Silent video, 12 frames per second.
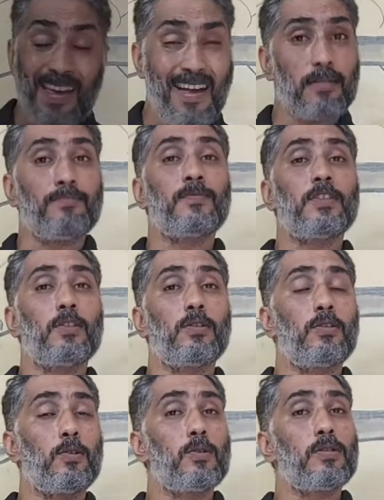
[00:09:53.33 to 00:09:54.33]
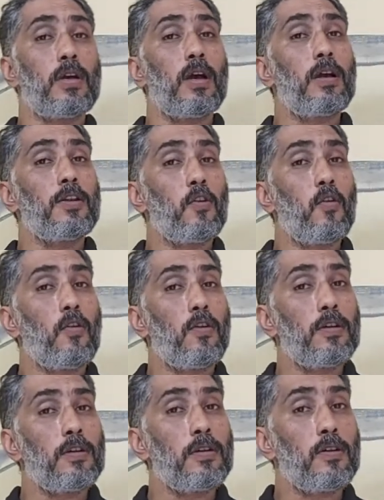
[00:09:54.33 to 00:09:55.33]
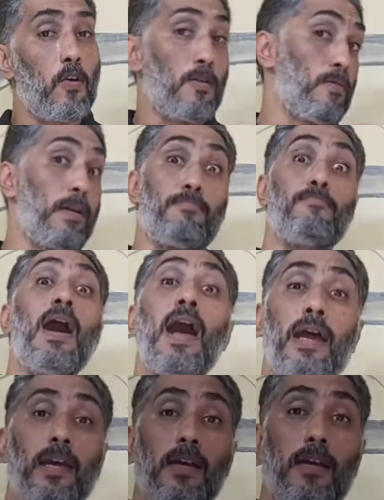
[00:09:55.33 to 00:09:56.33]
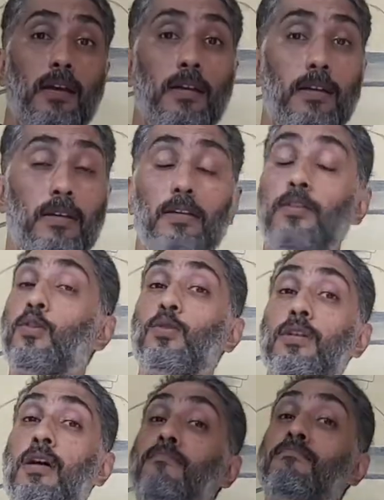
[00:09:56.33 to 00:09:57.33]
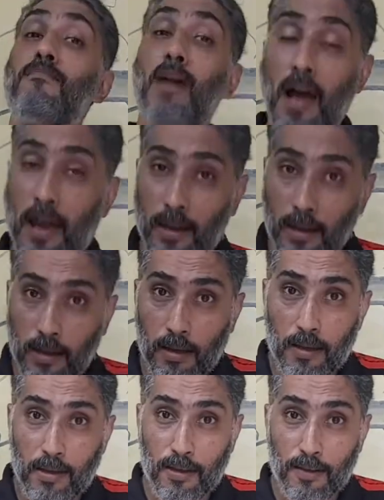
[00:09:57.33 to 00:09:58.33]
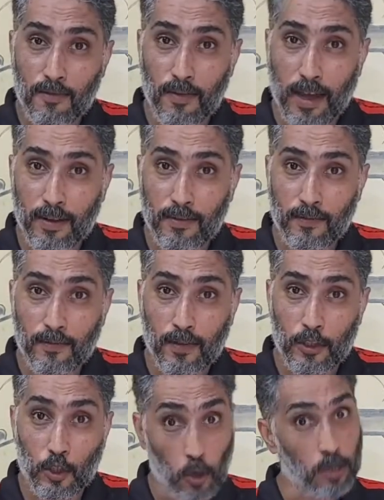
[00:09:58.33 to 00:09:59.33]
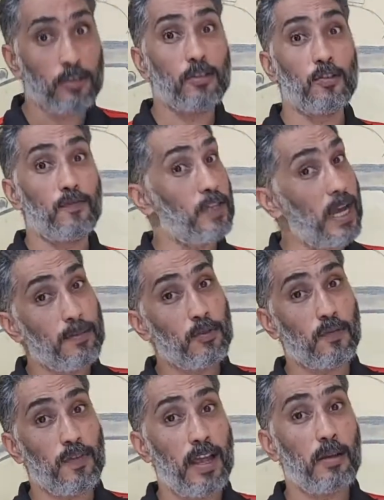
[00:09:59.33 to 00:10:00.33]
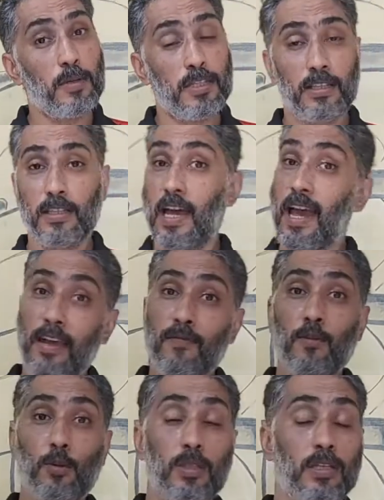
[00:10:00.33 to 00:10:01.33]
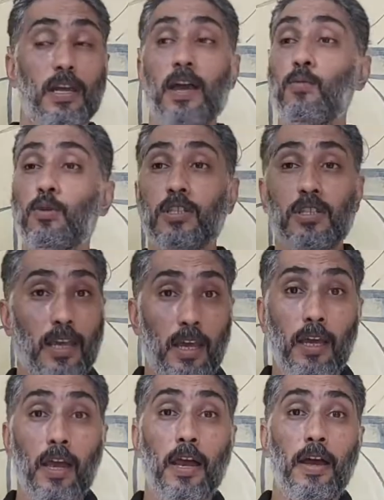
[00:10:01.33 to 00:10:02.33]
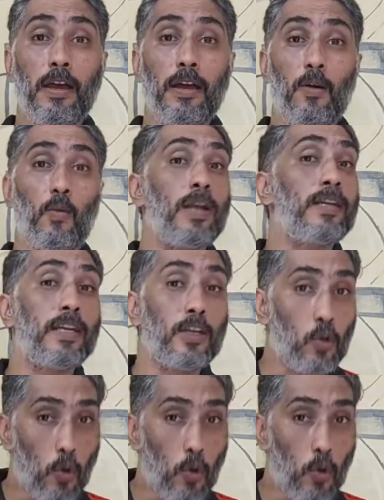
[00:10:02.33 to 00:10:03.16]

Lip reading: Yeah, so those are your or my those are my five genres of types of helmets that I have used, and I would say one can